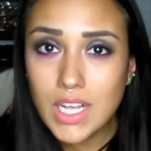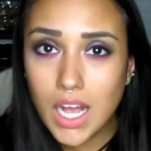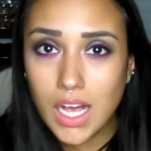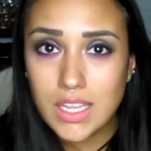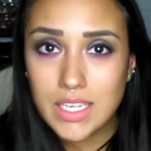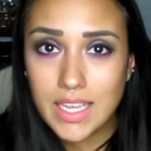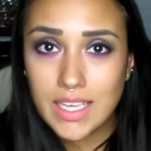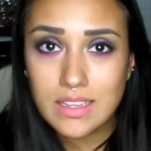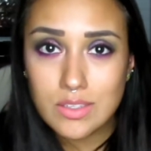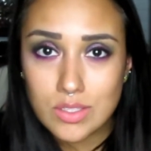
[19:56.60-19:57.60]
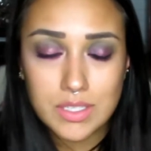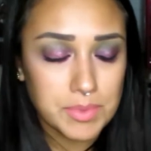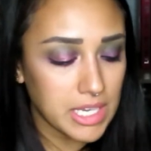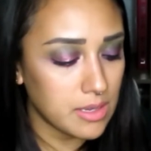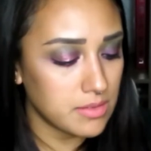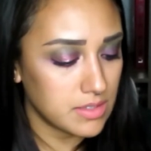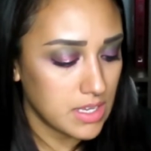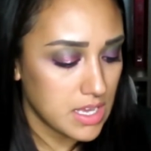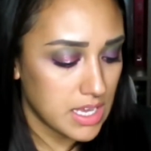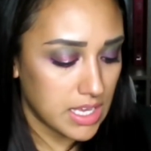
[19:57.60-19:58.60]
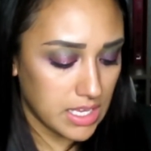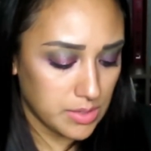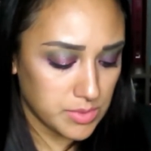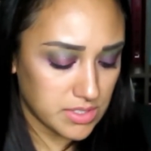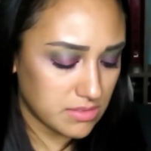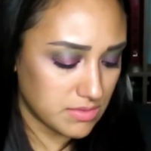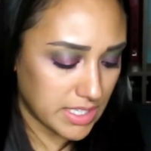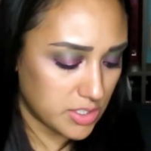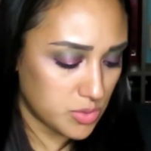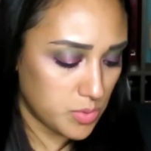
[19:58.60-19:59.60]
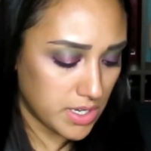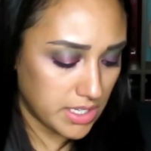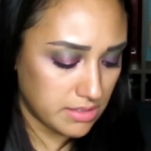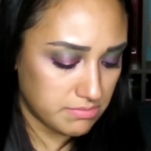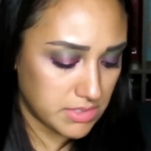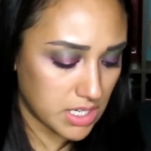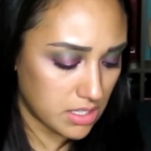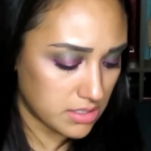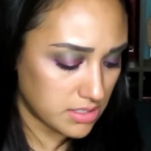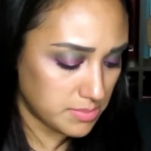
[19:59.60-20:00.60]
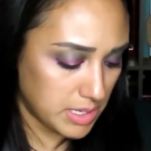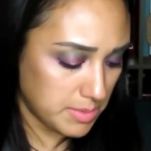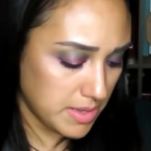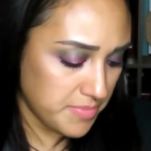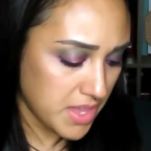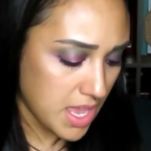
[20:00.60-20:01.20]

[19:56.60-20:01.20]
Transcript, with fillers: holiday little look kit. It was like $20 maybe,